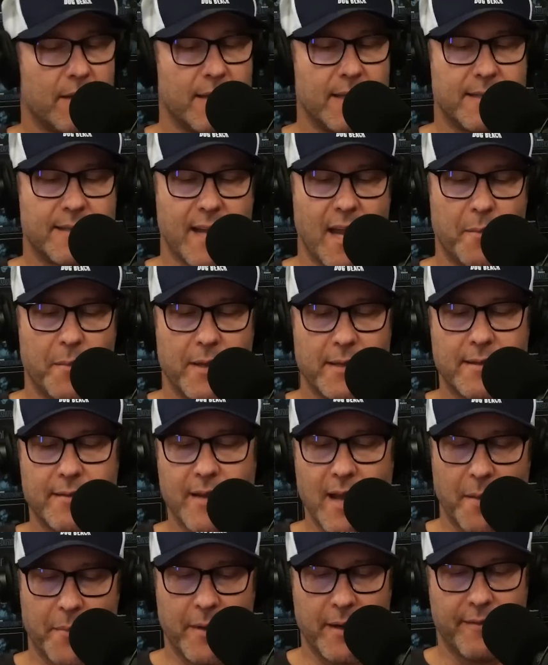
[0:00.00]
These statements
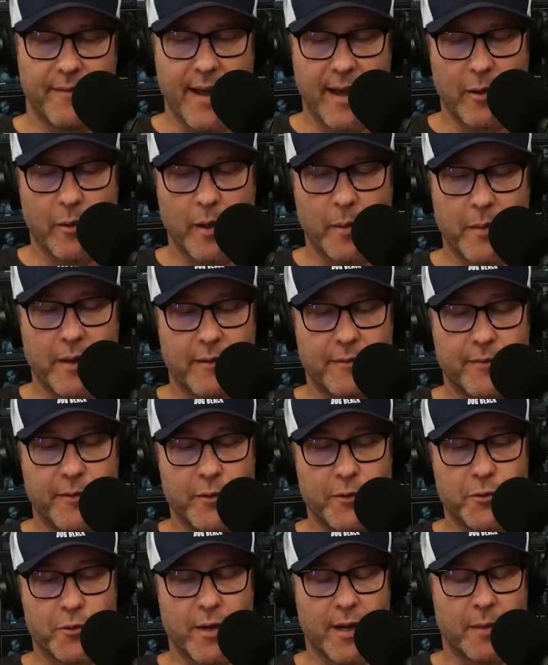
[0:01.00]
have not been evaluated by the
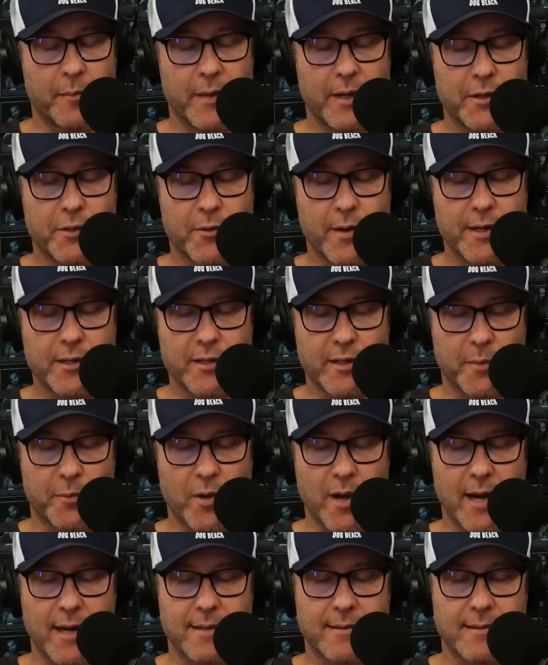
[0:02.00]
Food and Drug Administration. The
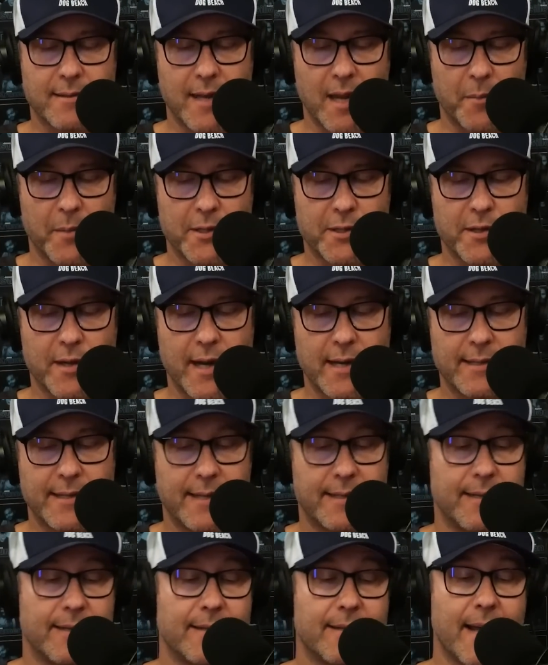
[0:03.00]
products and statements are not
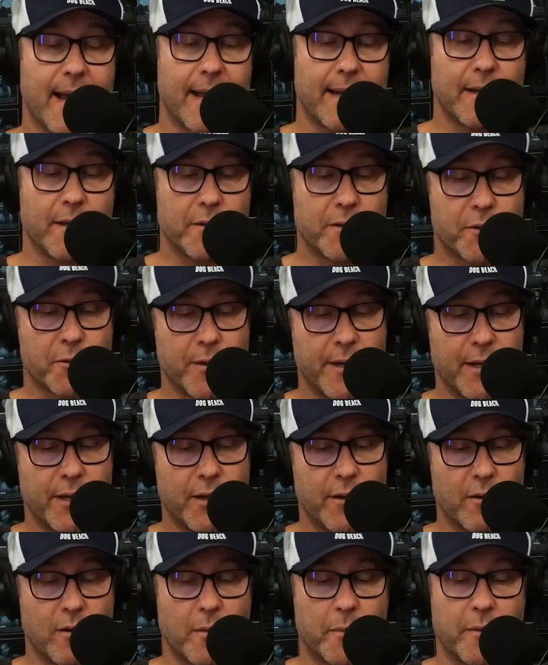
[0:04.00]
intended to diagnose, treat,
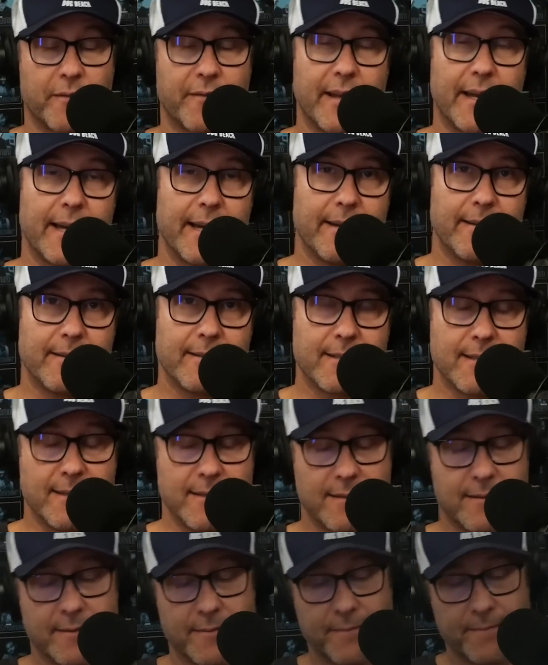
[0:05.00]
cure, or prevent any
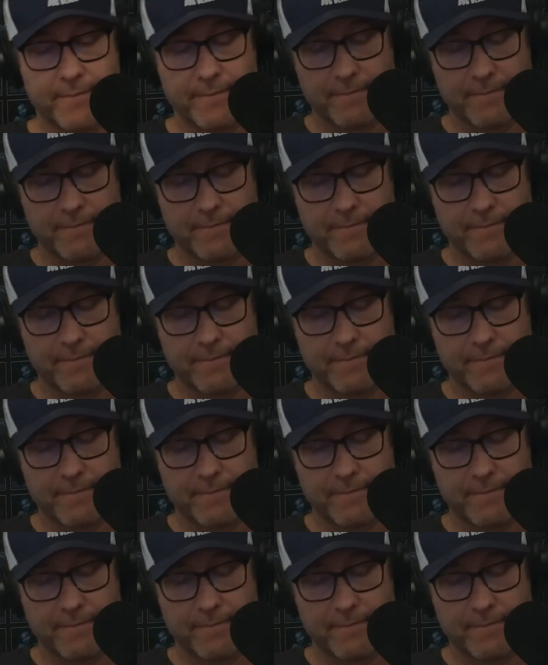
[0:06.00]
disease.